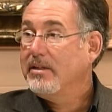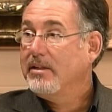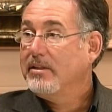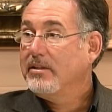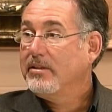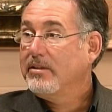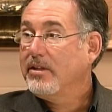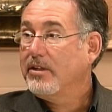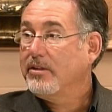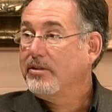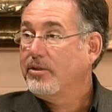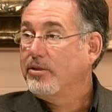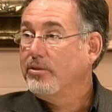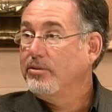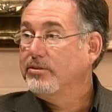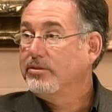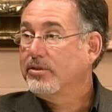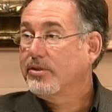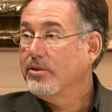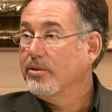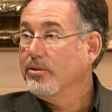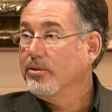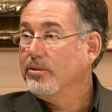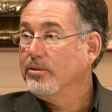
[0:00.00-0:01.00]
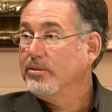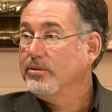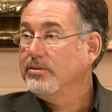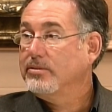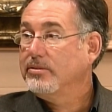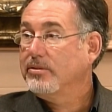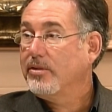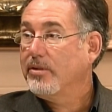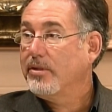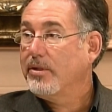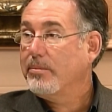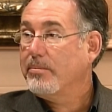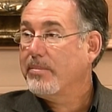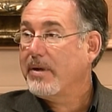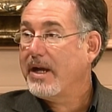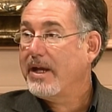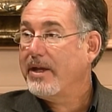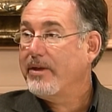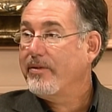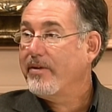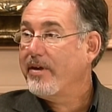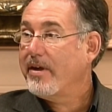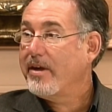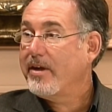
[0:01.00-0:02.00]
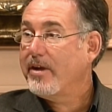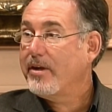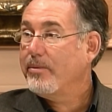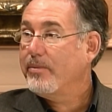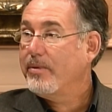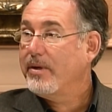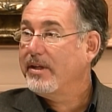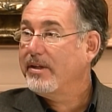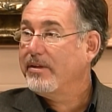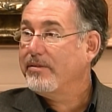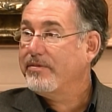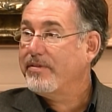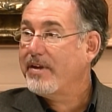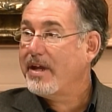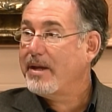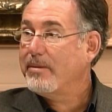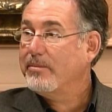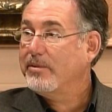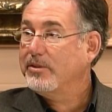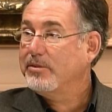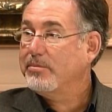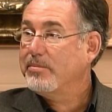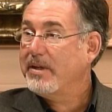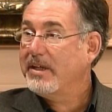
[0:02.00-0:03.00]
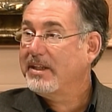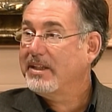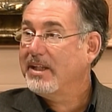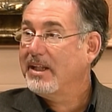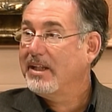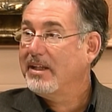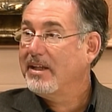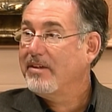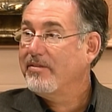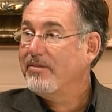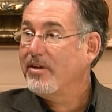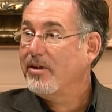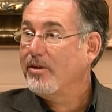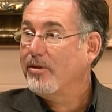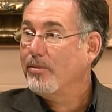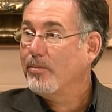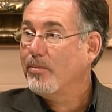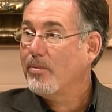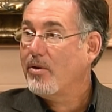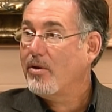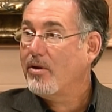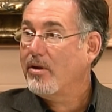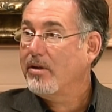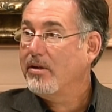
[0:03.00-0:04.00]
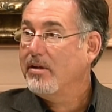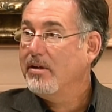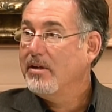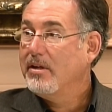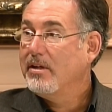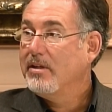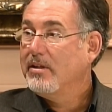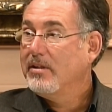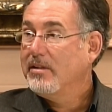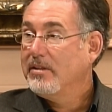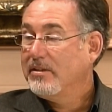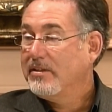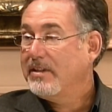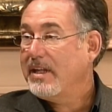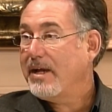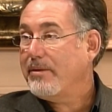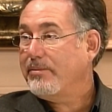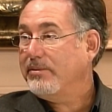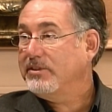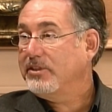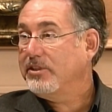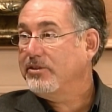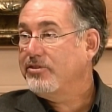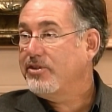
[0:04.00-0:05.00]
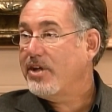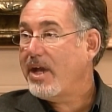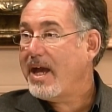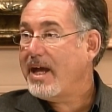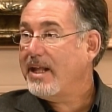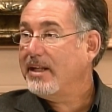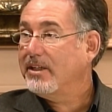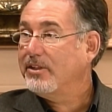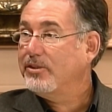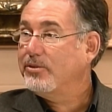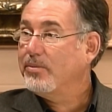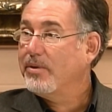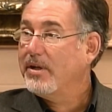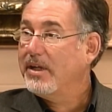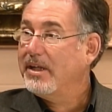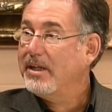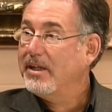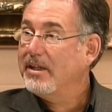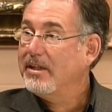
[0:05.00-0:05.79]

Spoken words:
the two schools on the bayou area where the families make their living on the water, that was a challenge, wasn't it?